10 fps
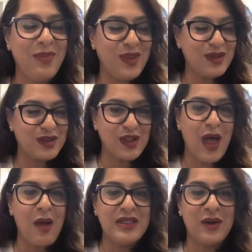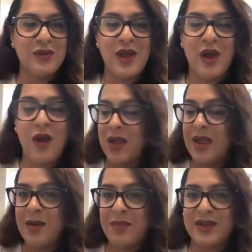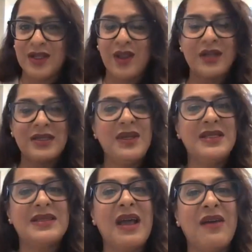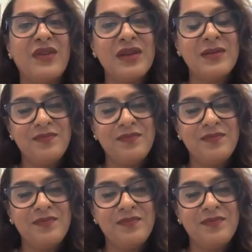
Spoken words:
There's a lot we don't know, but there's a lot to be discovered.